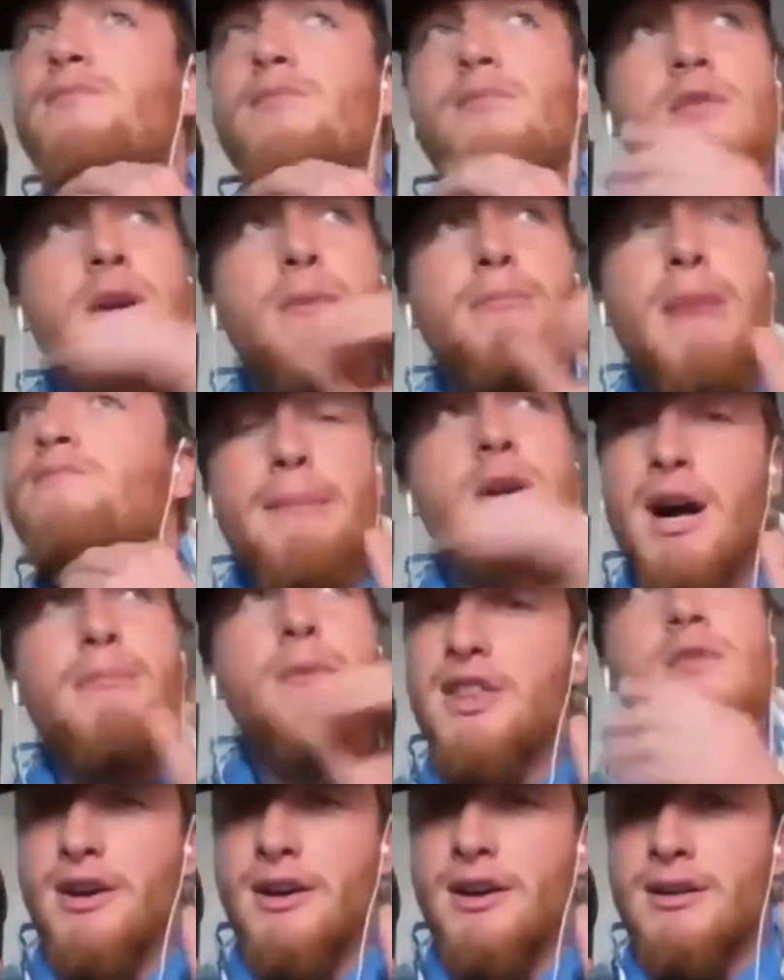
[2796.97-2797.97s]
my
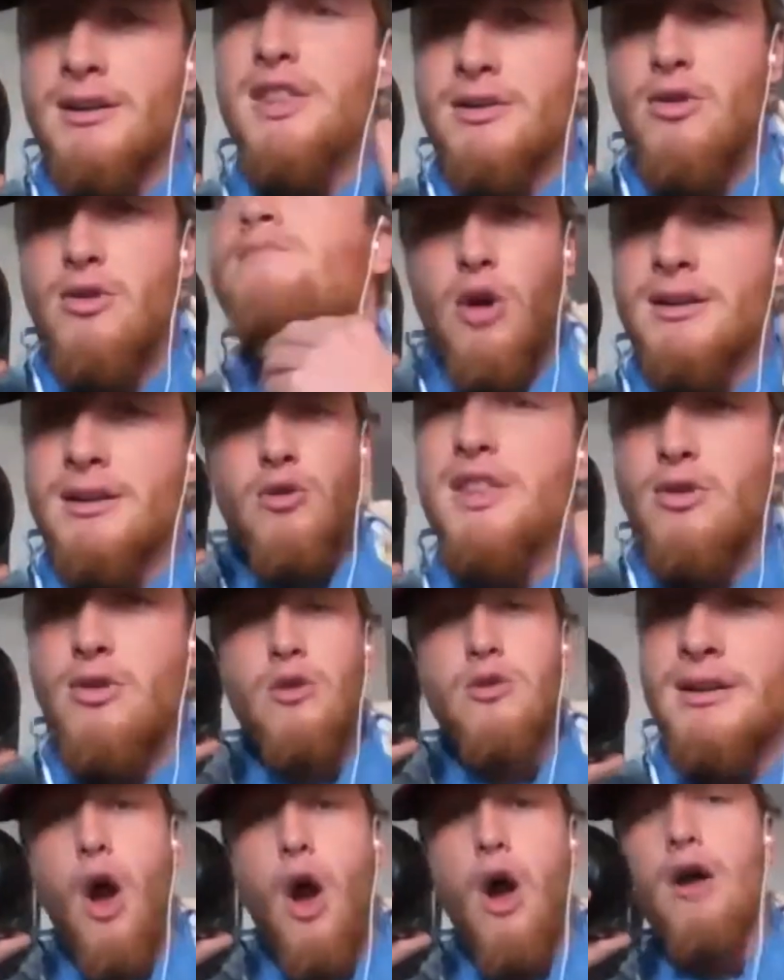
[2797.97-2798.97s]
mother
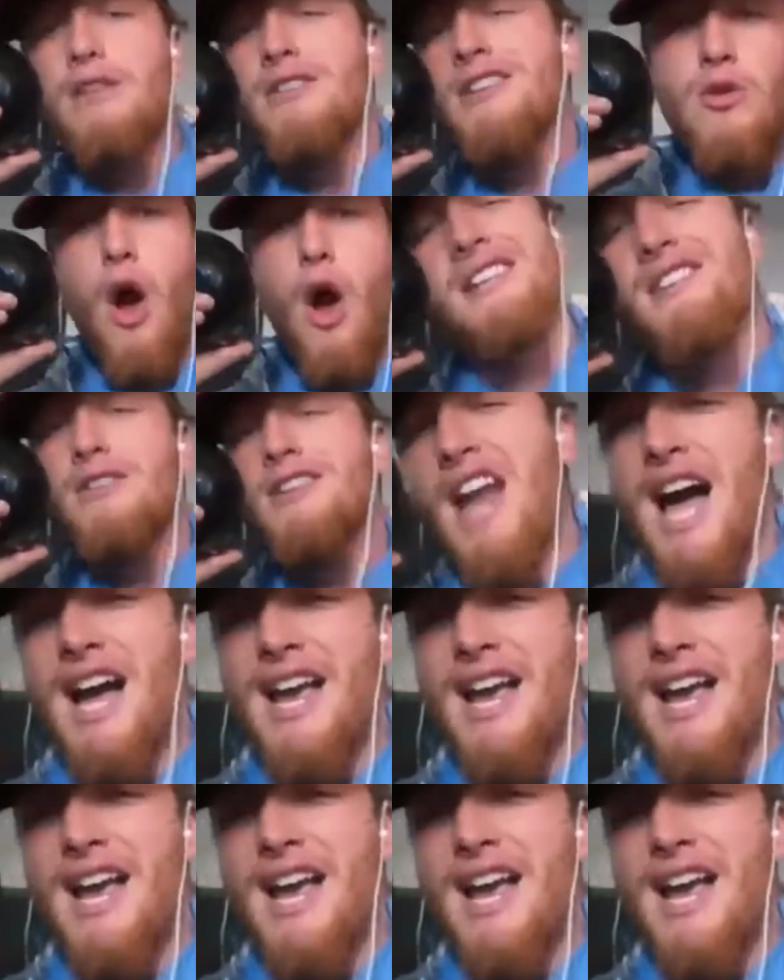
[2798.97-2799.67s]
doesn't even knock,